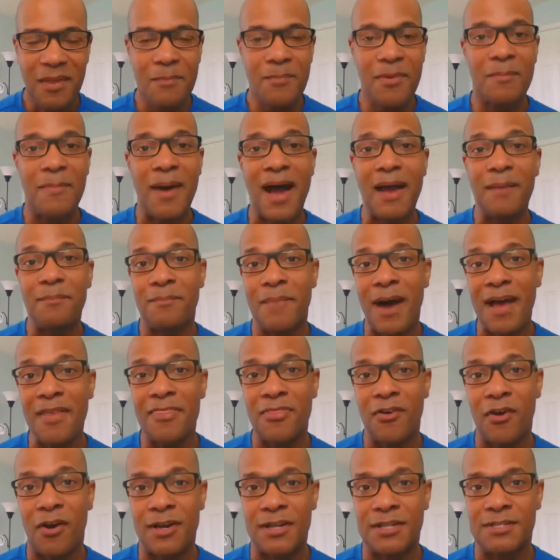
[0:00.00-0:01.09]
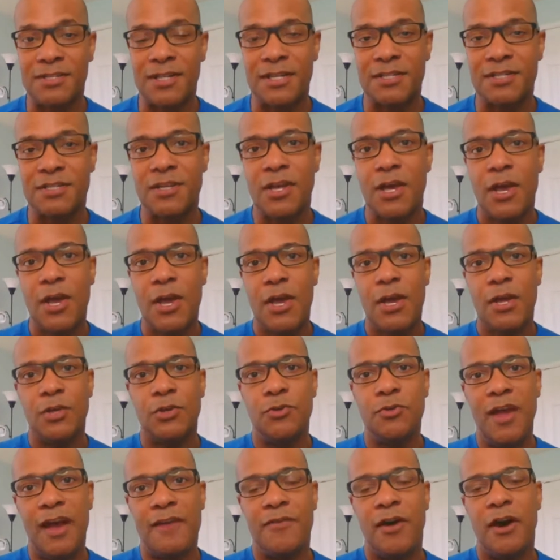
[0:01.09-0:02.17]
But my thought is this:
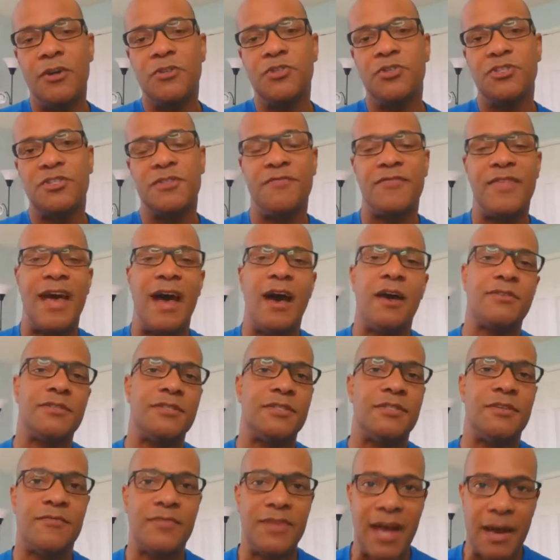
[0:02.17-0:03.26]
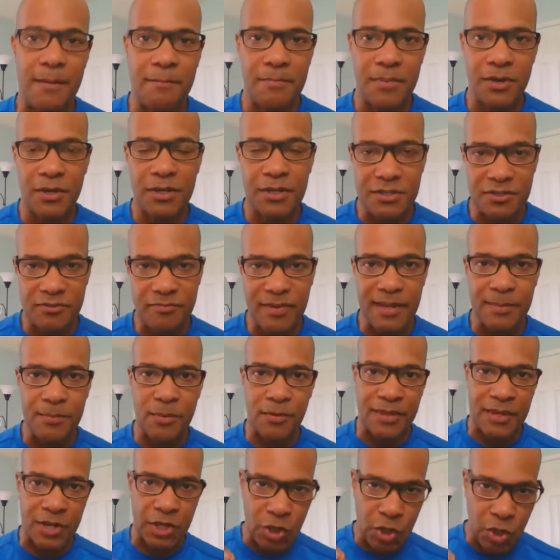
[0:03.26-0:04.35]
you have hundreds of thousands, if not millions, of people
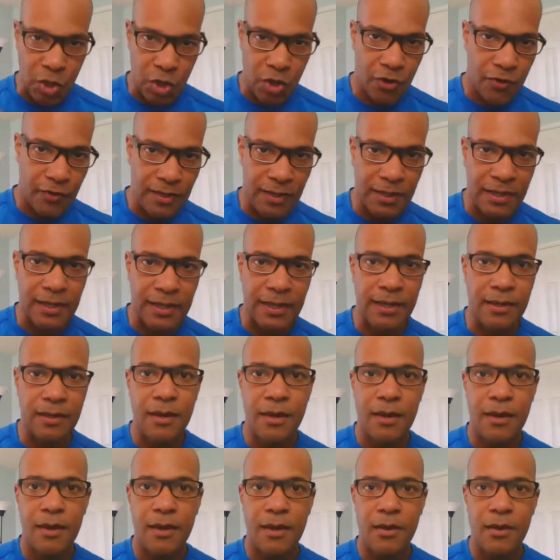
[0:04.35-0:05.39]
that are currently